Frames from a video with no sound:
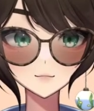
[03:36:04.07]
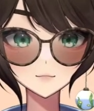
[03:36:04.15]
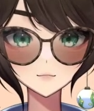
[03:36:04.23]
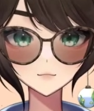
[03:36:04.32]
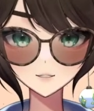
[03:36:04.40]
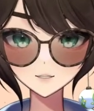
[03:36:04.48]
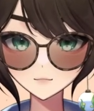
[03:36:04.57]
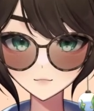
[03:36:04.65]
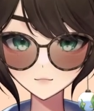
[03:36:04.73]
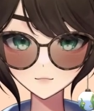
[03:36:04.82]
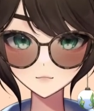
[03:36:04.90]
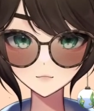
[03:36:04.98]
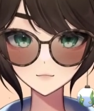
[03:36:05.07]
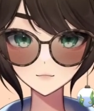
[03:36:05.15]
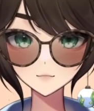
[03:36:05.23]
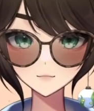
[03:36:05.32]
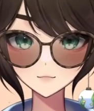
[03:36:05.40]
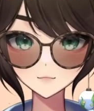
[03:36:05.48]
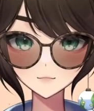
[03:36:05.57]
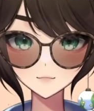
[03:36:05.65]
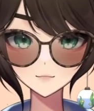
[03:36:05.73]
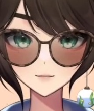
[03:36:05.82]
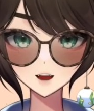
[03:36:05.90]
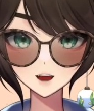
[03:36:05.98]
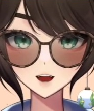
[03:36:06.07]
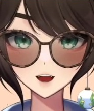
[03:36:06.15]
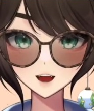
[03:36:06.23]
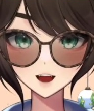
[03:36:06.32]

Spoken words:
Creed YouTube video, and